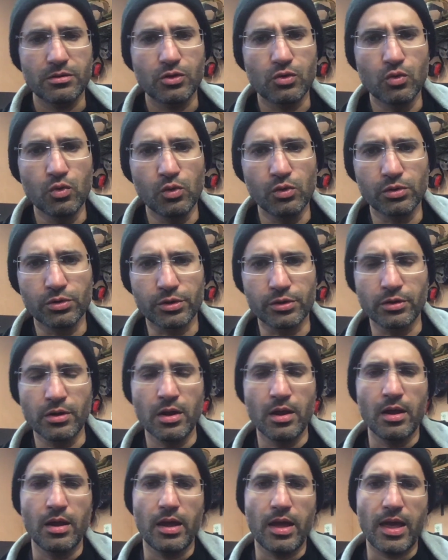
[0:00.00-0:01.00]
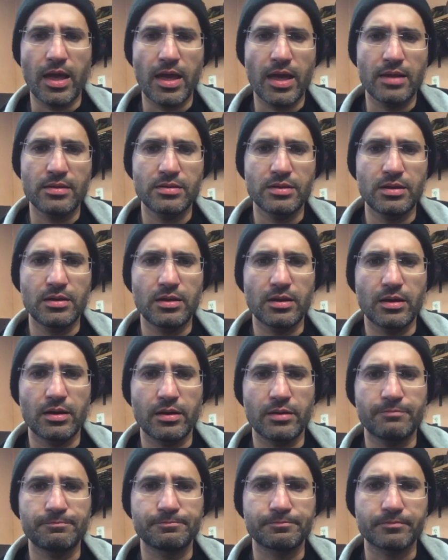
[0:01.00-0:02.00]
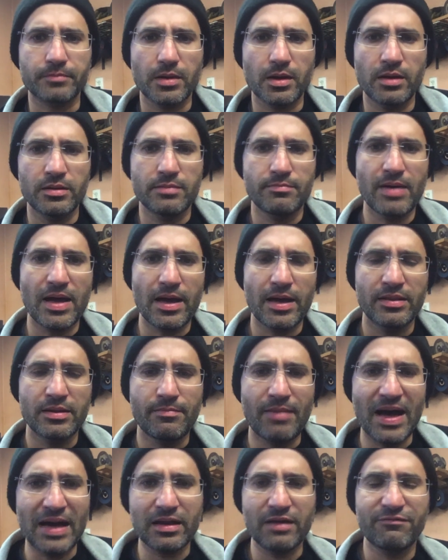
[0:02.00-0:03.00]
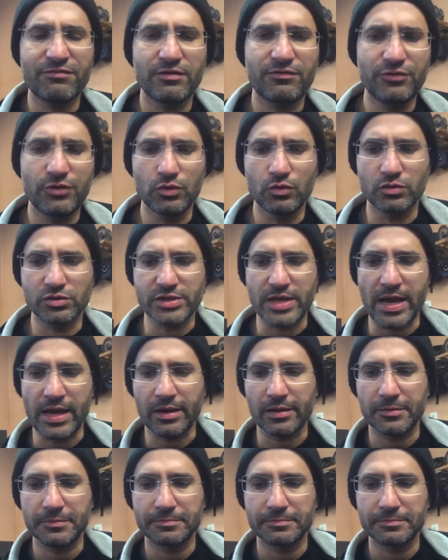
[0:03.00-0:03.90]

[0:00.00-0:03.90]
cooler and the back of the fuel tank.